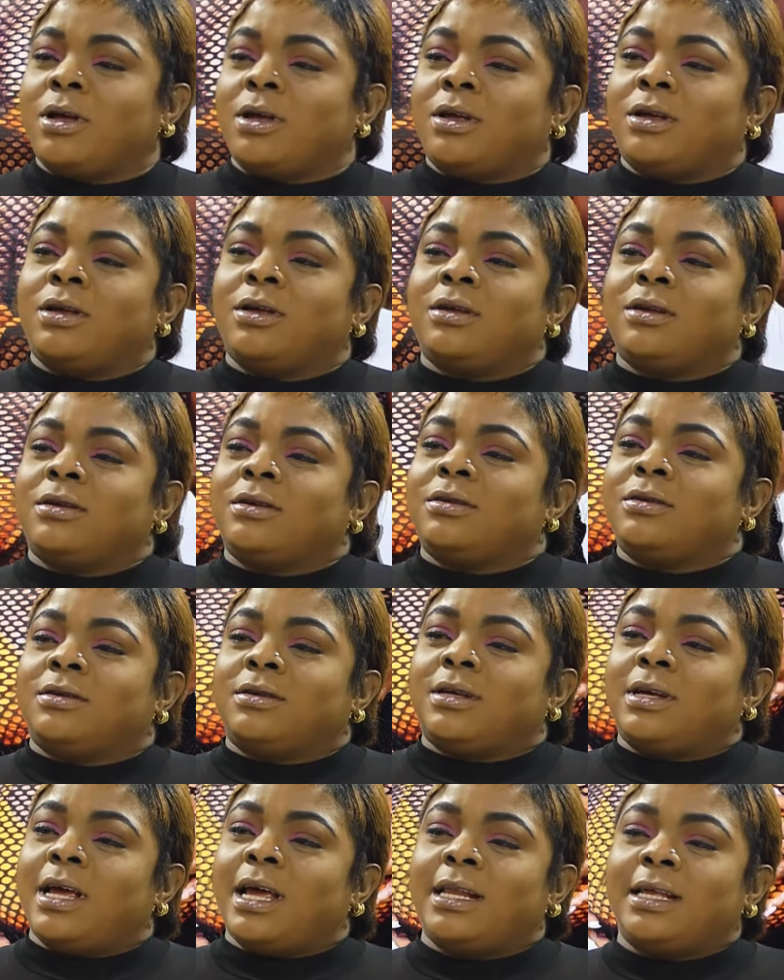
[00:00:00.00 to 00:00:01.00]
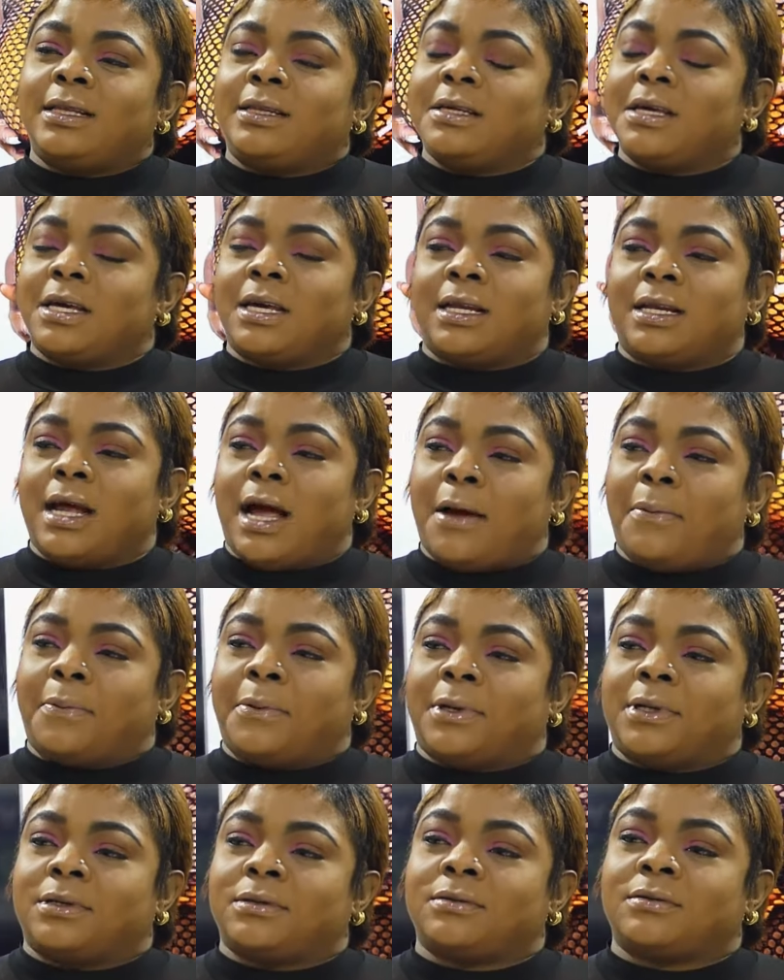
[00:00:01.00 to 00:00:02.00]
I think it says a
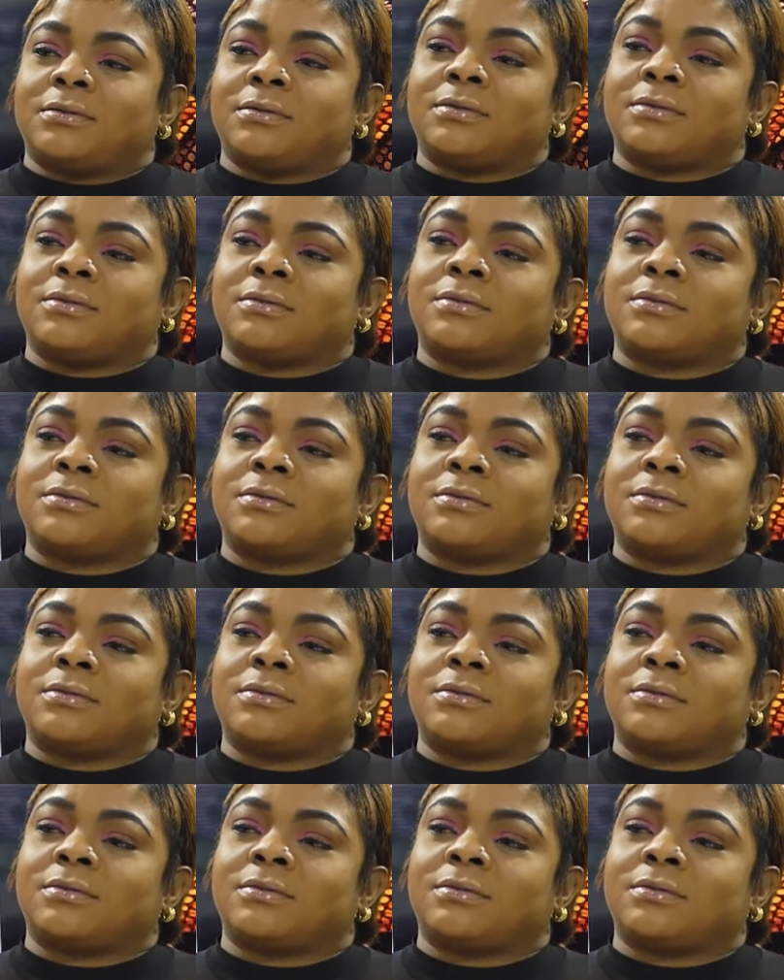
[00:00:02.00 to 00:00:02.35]
relationship. What it says a